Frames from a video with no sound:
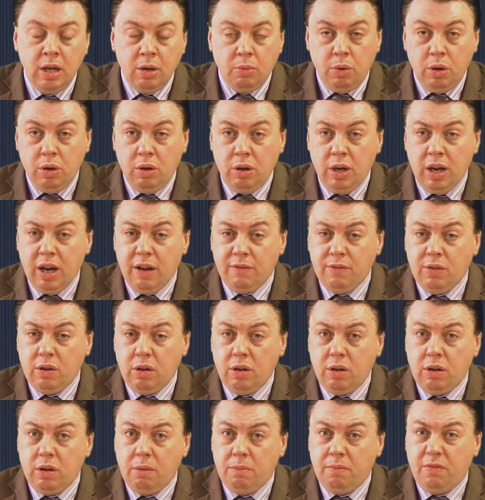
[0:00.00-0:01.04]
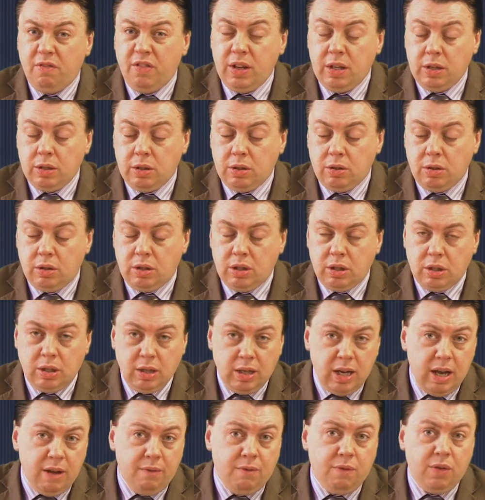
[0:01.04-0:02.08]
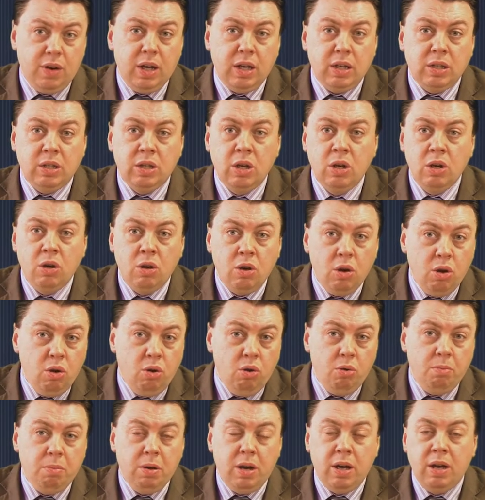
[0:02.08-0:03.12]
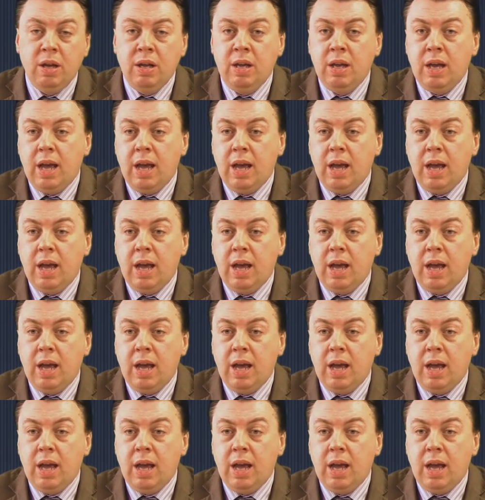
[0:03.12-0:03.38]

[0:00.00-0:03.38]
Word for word: We only have to look at things such as Netflix, Uber,